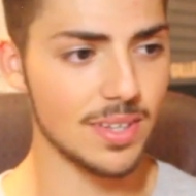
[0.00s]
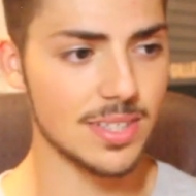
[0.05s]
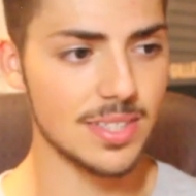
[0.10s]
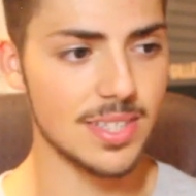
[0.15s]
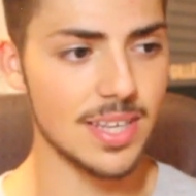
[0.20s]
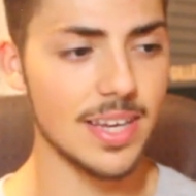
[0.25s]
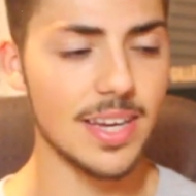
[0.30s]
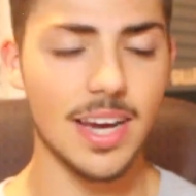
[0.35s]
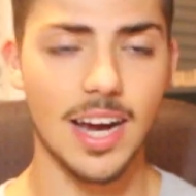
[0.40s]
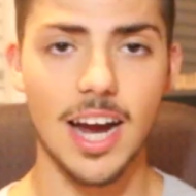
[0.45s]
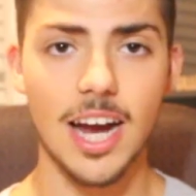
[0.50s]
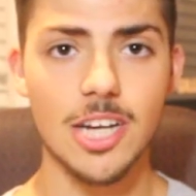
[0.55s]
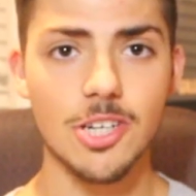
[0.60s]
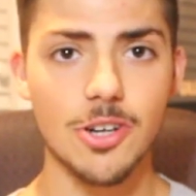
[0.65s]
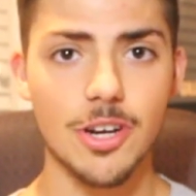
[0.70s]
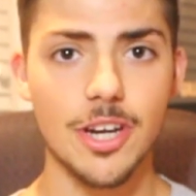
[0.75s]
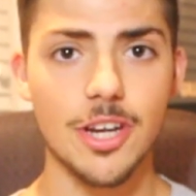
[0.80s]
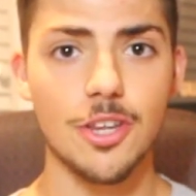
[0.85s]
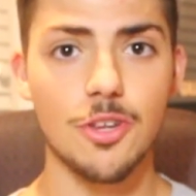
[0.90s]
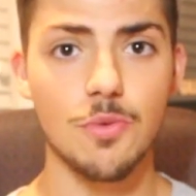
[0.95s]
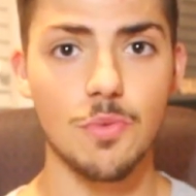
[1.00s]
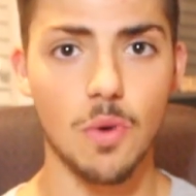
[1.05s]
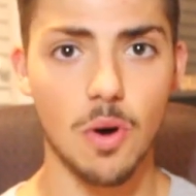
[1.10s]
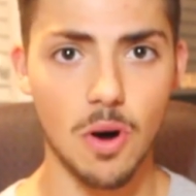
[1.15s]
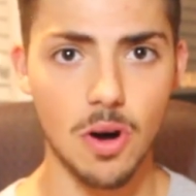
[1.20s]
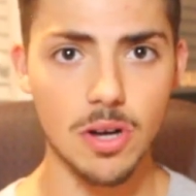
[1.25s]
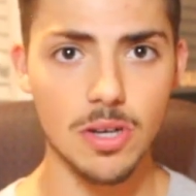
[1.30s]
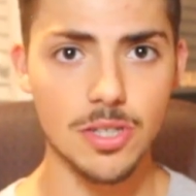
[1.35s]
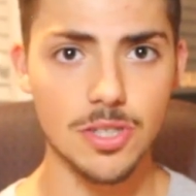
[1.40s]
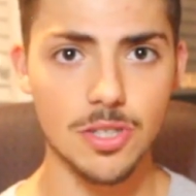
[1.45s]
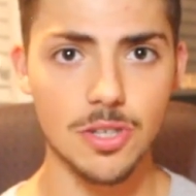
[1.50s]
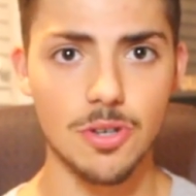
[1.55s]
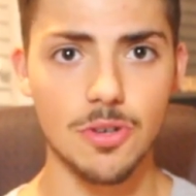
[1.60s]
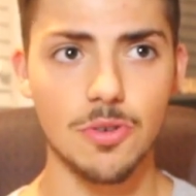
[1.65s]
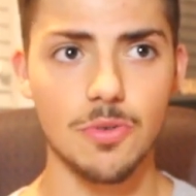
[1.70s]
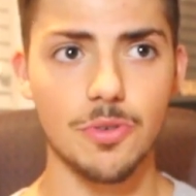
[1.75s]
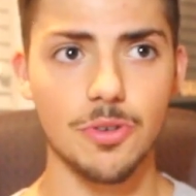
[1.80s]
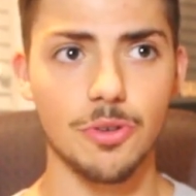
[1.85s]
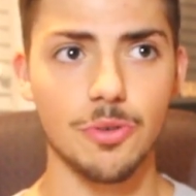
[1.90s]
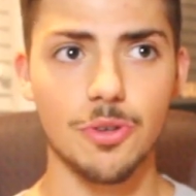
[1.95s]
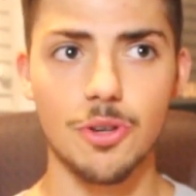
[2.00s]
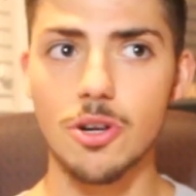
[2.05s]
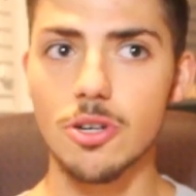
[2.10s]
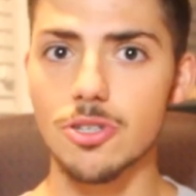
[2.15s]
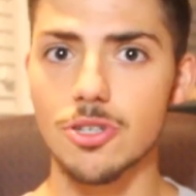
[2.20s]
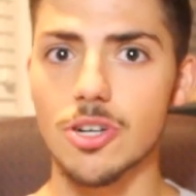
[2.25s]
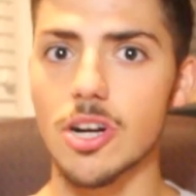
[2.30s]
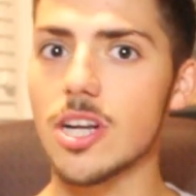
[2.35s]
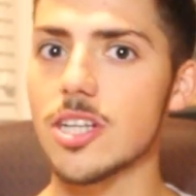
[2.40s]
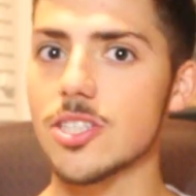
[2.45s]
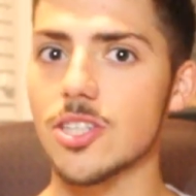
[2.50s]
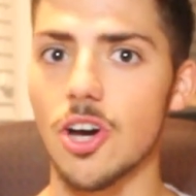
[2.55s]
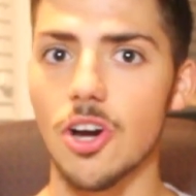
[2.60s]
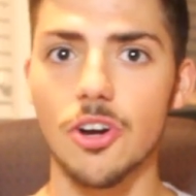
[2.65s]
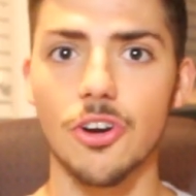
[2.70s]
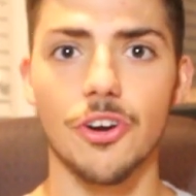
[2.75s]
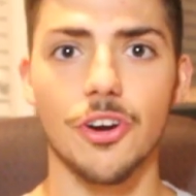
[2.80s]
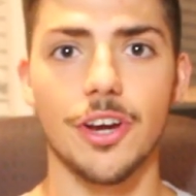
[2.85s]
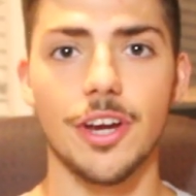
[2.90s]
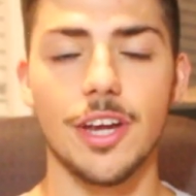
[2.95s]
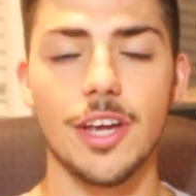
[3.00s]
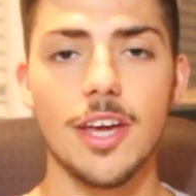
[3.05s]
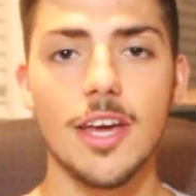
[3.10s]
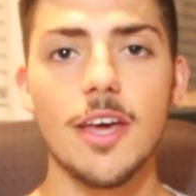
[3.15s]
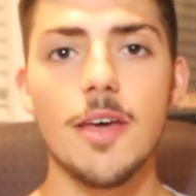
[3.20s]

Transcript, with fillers: staying hydrated, you also, you'll notice you're not as hungry.